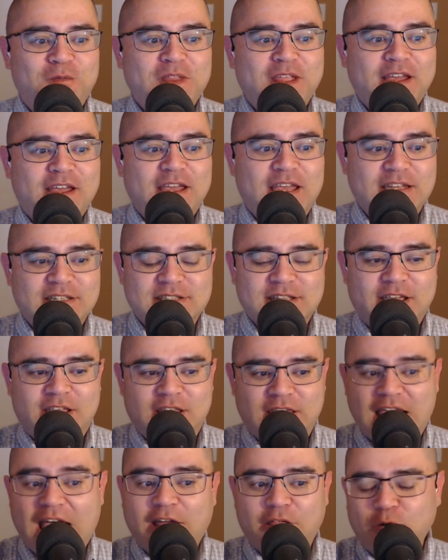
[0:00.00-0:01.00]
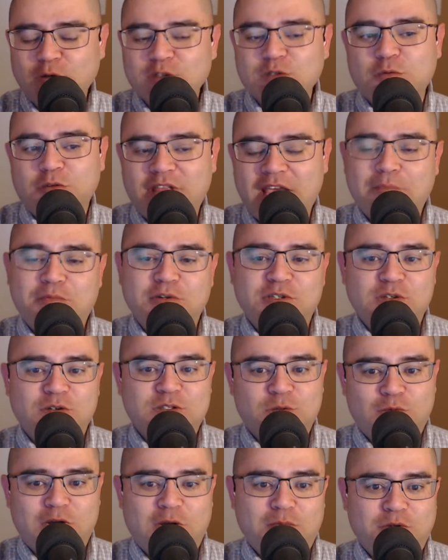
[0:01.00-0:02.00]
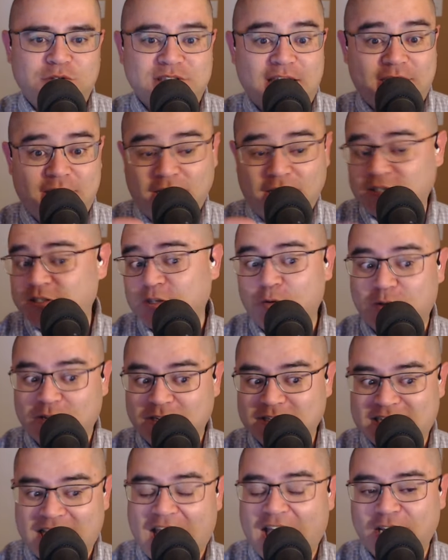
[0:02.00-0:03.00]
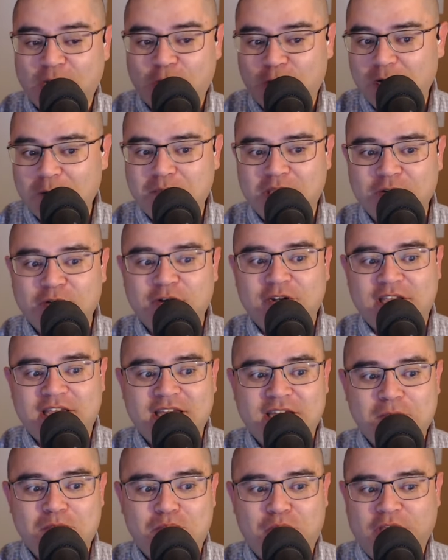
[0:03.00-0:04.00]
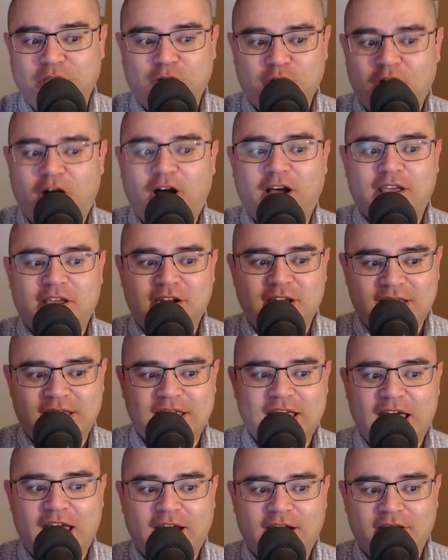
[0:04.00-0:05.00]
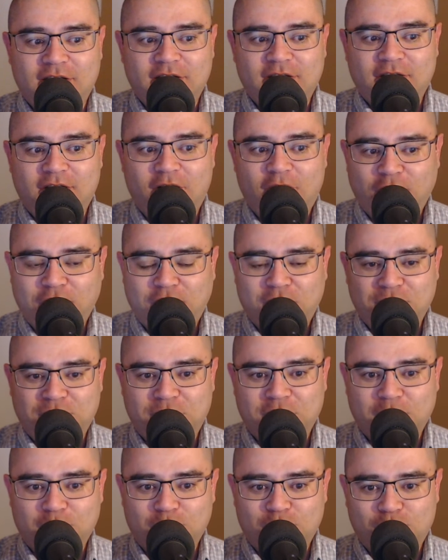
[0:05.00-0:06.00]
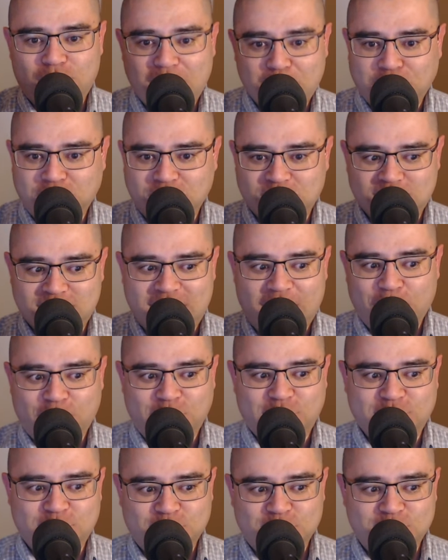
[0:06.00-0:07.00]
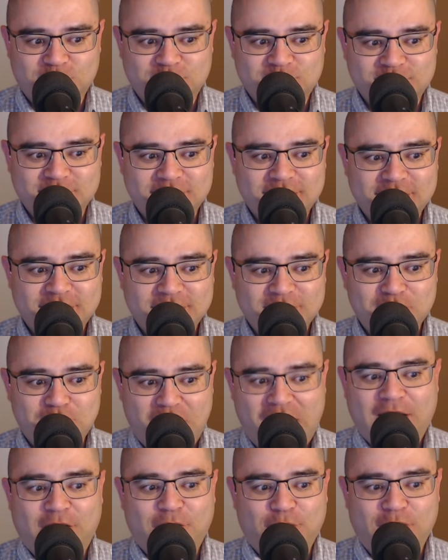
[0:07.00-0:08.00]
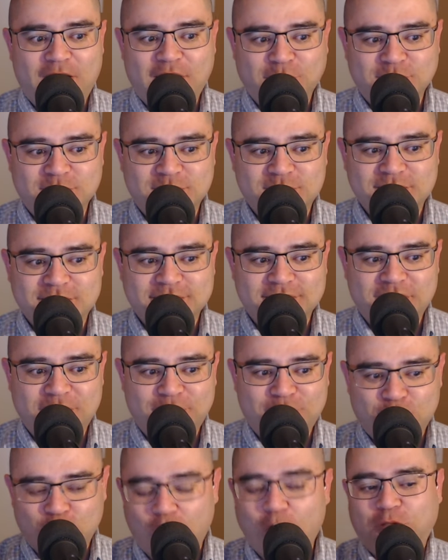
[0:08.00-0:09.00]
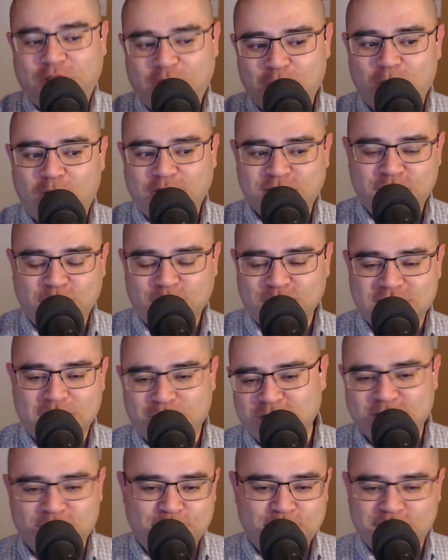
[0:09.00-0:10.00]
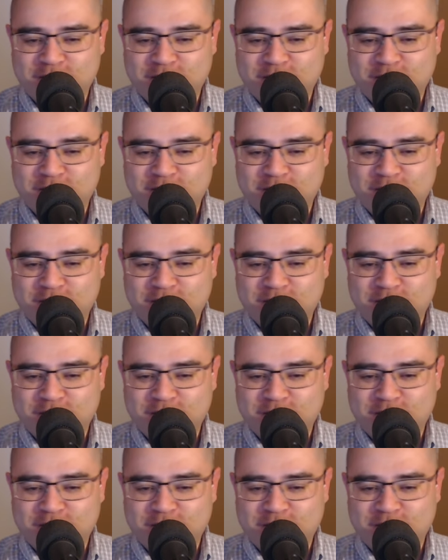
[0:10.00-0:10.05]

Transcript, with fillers: it's like, yeah, those were the episodes of Rebels that Ahsoka Tano appeared in, but you're not gonna get all of the Rebels characters backgrounds if you only watch those episodes. So